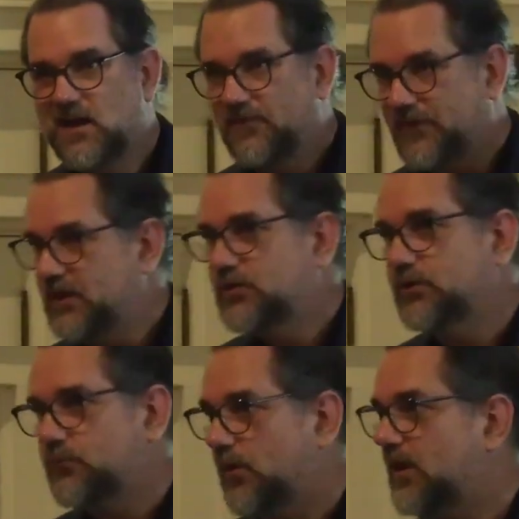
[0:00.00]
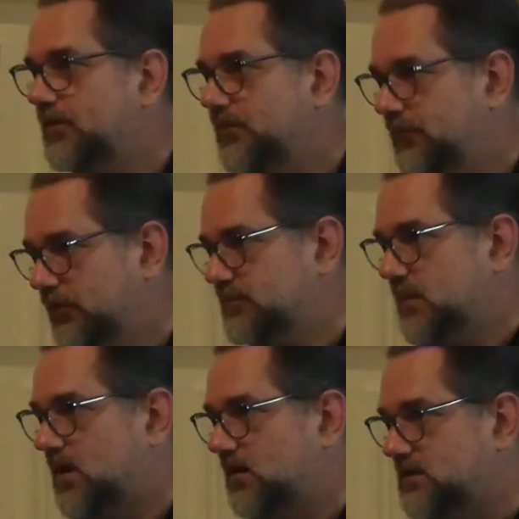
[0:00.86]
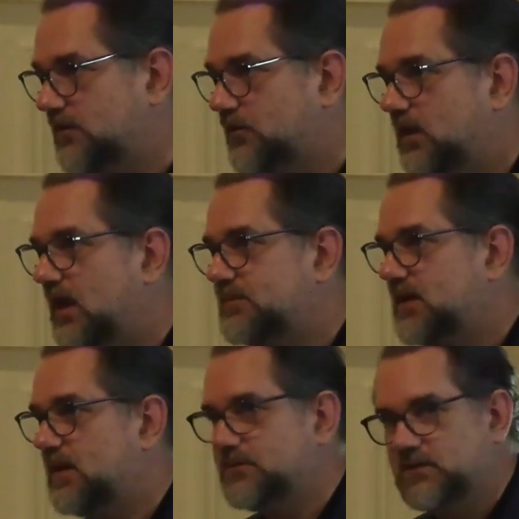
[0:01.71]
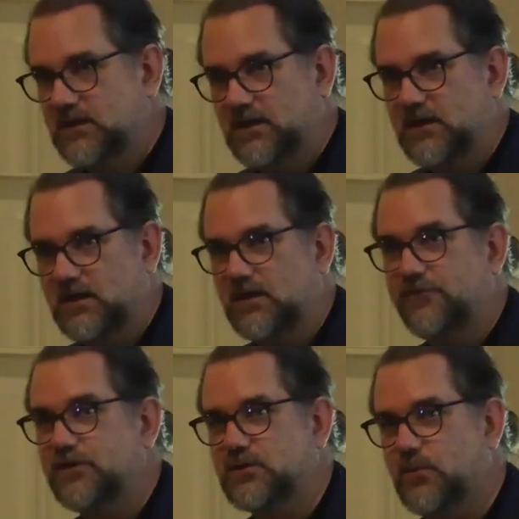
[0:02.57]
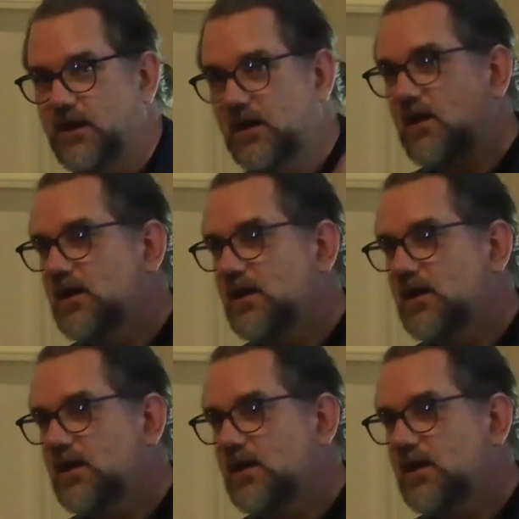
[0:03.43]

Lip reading: They couldn't run those models on their laptops in an efficient way,